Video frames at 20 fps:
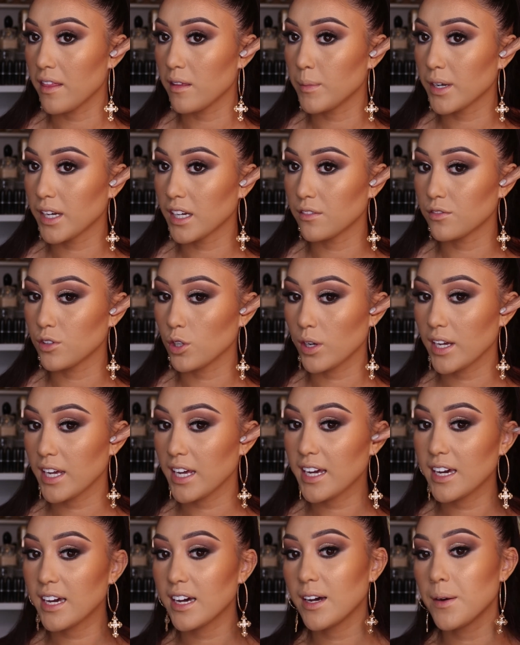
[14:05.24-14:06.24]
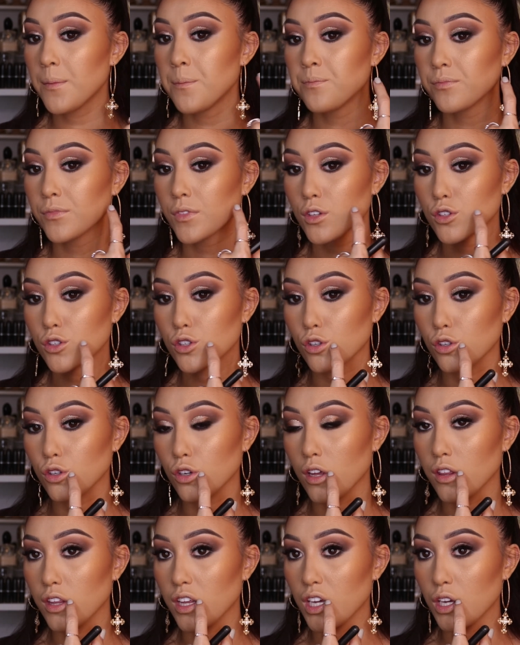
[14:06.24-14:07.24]
the middle of your ear
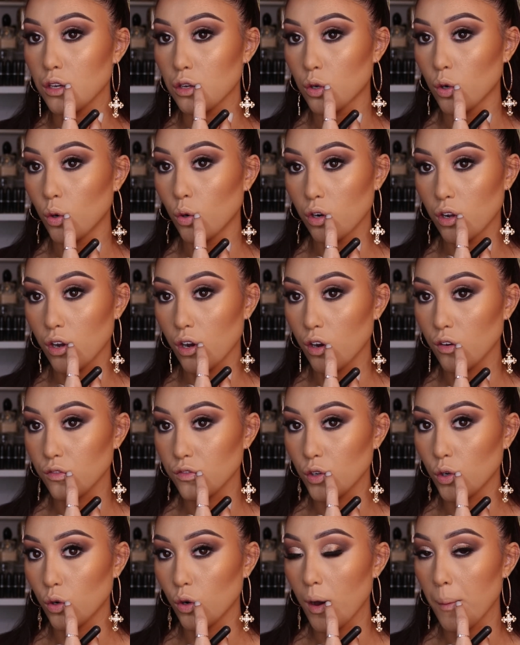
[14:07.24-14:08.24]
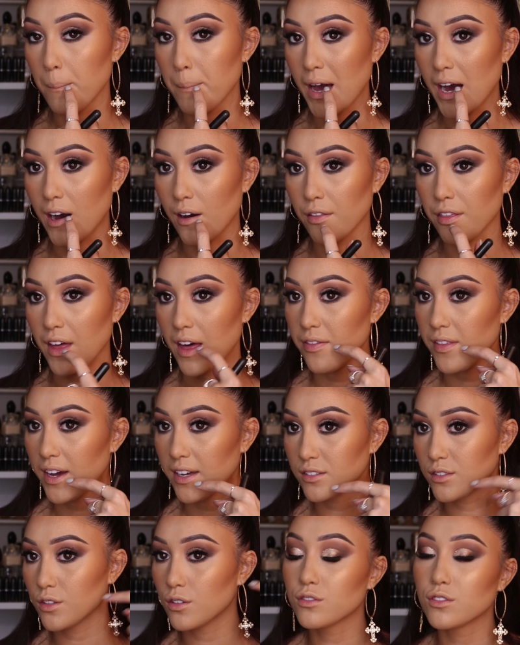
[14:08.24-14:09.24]
to the corner of your mouth, and
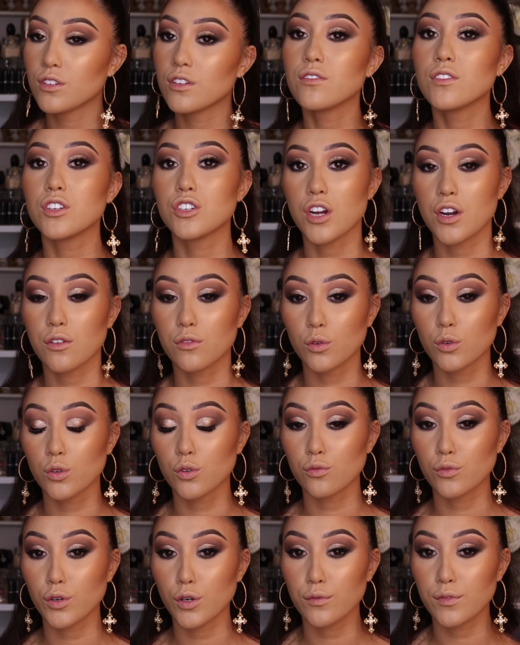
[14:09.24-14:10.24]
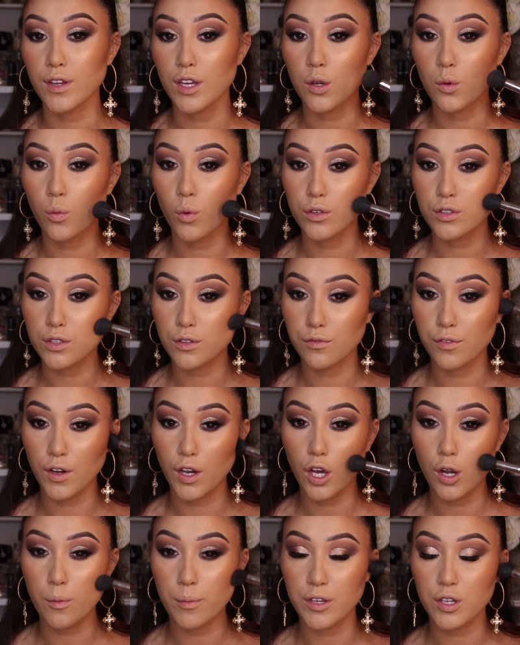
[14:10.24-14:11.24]
that's sort of the general groove that you want to
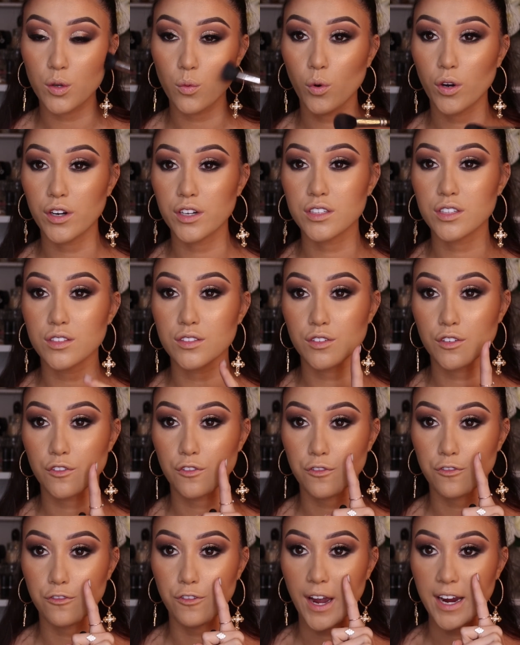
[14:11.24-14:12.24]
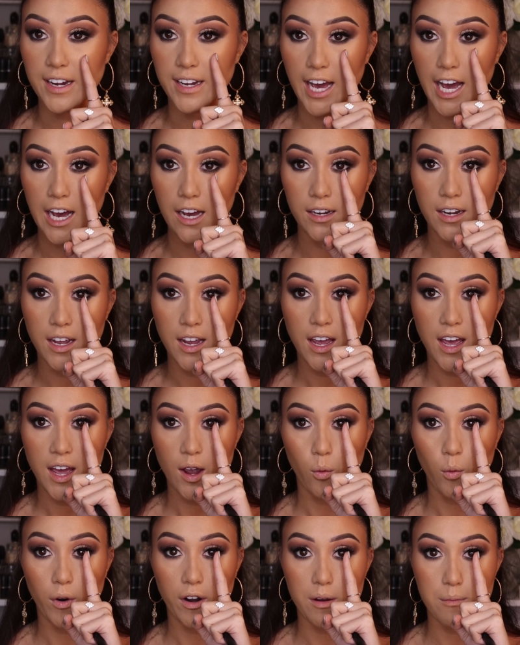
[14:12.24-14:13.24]
follow, but you want it to sort of fade out
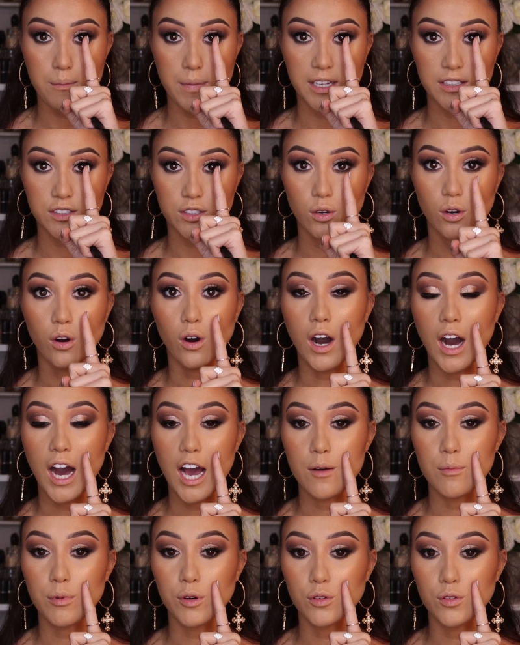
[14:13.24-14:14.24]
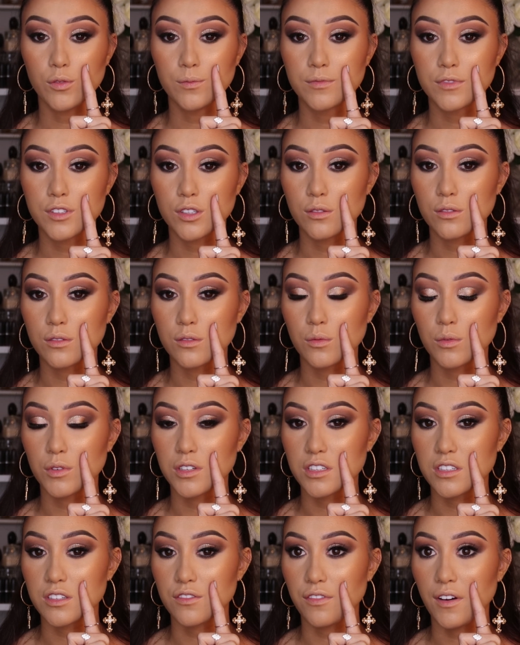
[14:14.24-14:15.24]
where it meets your eyeball. So you want
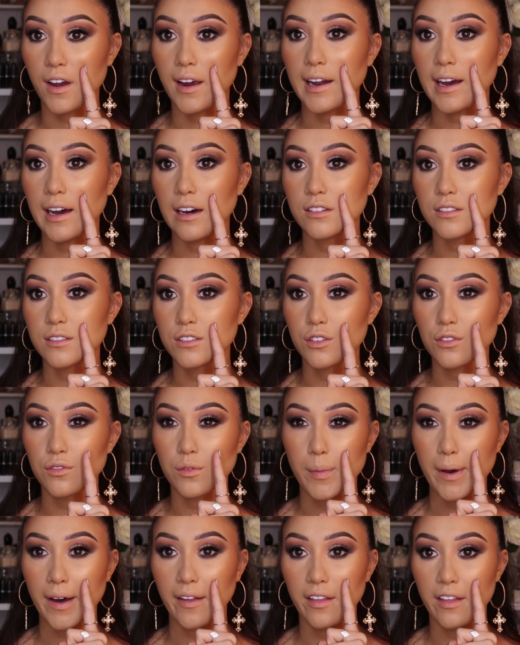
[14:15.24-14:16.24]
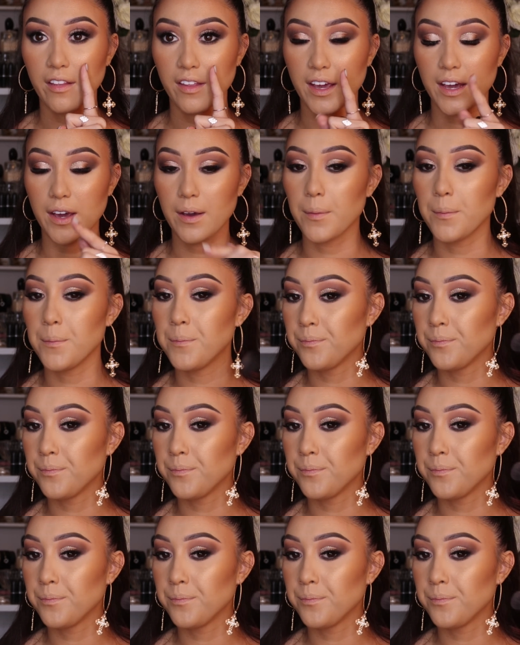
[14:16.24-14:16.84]
it to fade out sort of about there.